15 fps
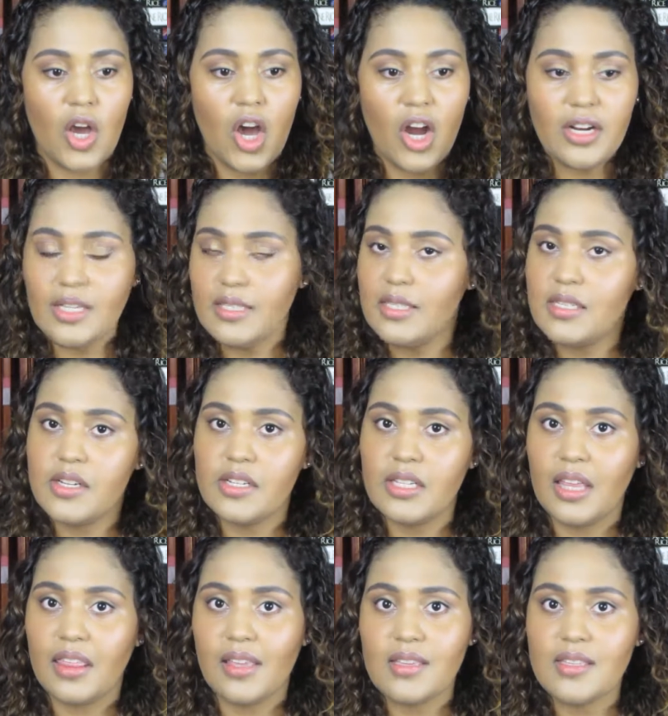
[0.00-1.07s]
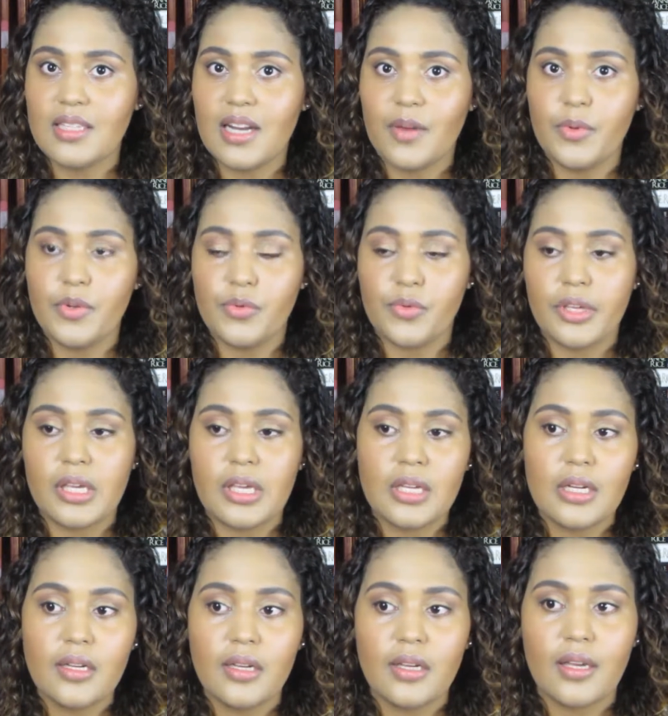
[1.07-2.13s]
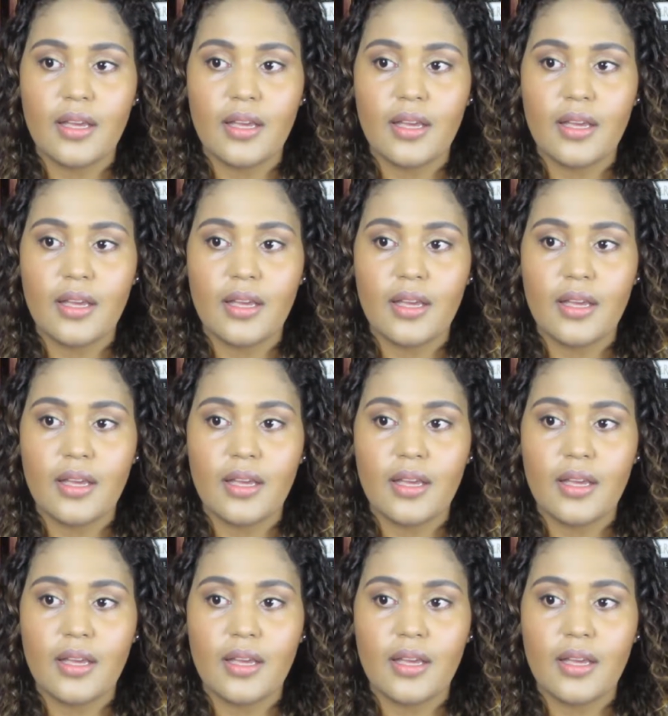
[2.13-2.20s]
aren't necessarily things that I would read.